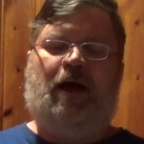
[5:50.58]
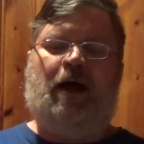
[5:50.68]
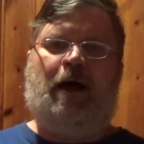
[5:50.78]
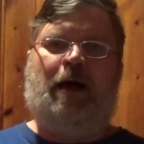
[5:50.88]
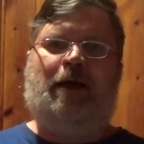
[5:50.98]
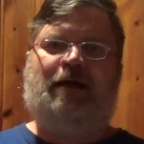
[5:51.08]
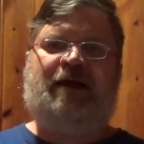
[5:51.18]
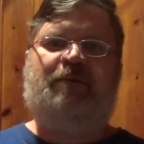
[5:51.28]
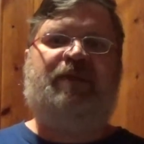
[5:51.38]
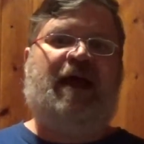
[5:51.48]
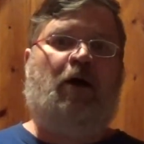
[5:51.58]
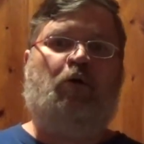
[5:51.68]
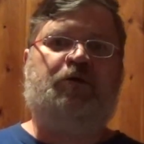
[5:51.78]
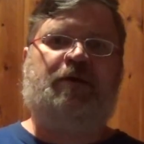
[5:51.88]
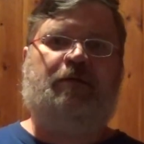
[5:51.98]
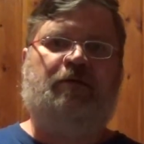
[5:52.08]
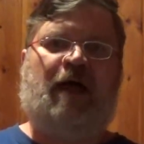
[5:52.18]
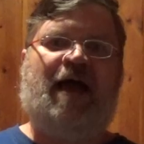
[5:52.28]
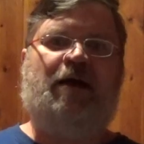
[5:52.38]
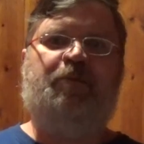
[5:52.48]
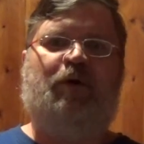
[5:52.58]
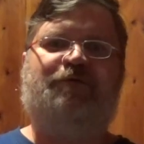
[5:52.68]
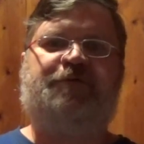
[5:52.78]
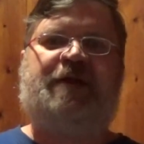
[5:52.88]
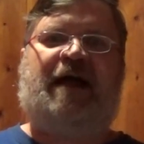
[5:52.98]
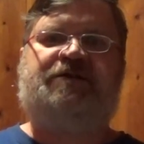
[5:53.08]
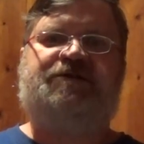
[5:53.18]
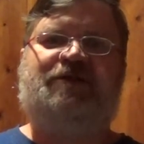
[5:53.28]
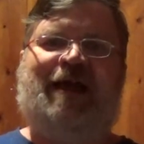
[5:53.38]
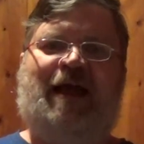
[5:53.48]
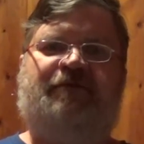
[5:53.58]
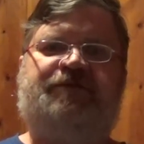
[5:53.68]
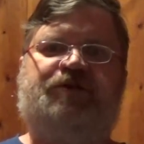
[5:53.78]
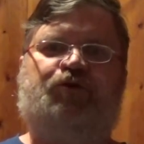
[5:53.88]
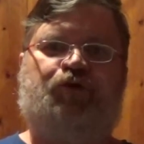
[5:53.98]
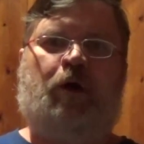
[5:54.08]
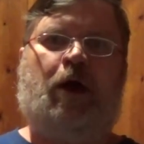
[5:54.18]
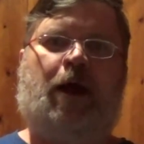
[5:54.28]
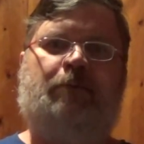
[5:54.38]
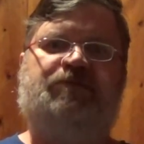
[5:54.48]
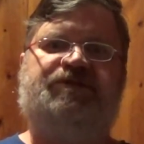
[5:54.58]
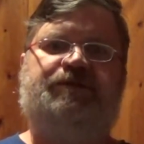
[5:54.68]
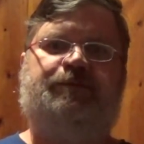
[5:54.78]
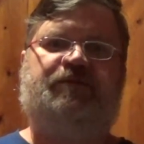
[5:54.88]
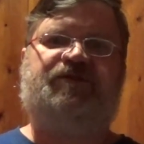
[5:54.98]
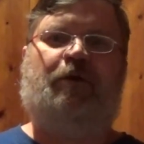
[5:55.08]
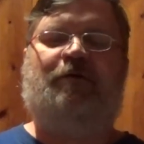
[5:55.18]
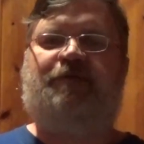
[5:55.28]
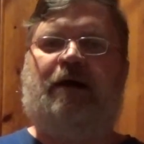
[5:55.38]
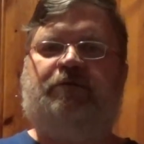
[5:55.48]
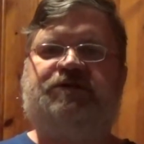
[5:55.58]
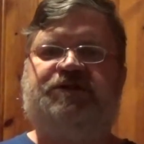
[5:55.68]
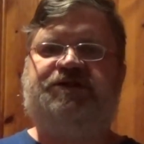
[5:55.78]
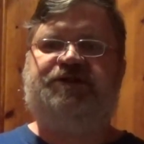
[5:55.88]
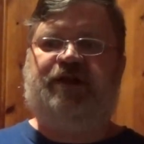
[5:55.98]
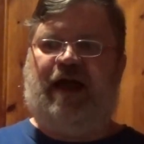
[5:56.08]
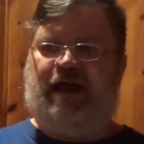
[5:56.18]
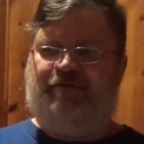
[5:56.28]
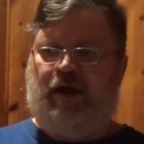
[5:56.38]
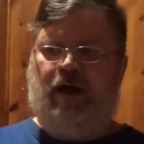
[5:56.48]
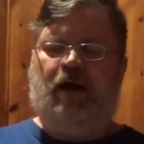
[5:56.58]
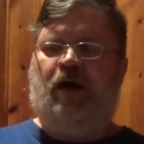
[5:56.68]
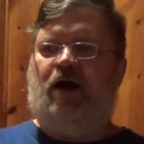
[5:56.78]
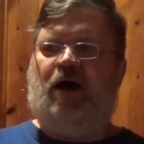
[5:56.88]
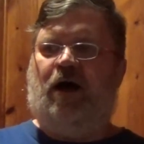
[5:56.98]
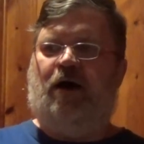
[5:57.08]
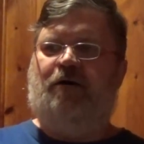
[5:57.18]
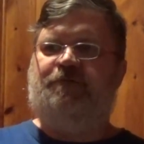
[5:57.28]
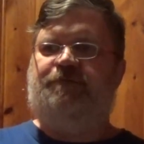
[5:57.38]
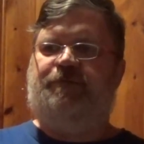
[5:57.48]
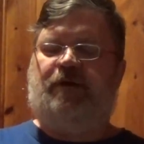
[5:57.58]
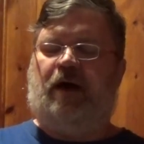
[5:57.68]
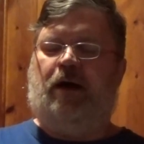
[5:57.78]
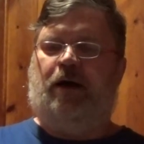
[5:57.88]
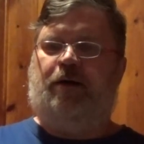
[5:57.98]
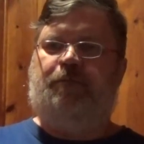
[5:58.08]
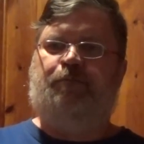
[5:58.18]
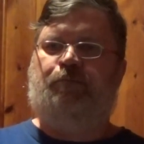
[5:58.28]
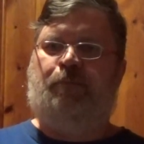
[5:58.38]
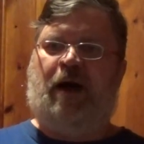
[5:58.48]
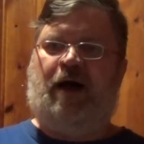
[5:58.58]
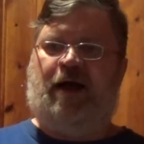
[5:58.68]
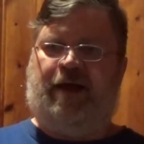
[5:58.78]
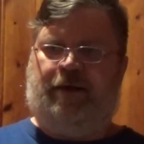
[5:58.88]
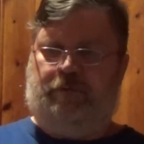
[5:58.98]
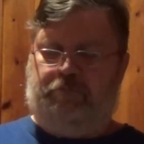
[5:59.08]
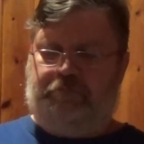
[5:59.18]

can be held liable for that slave's crimes. So if I was a slave of my